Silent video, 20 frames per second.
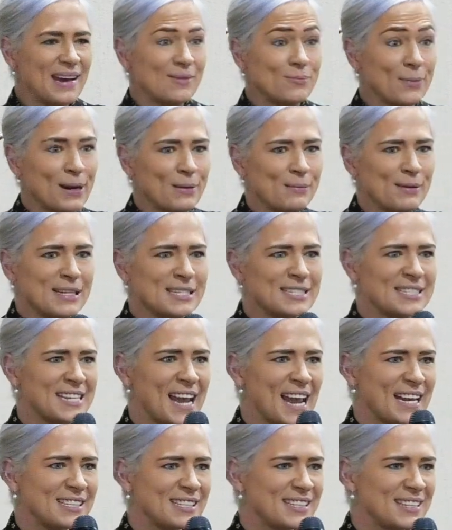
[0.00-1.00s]
And when we
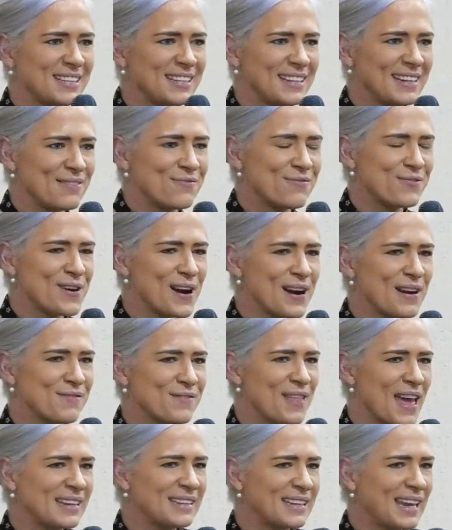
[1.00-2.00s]
sat in front
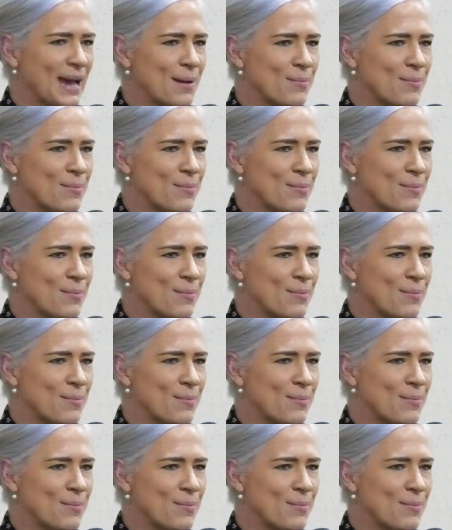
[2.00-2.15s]
of that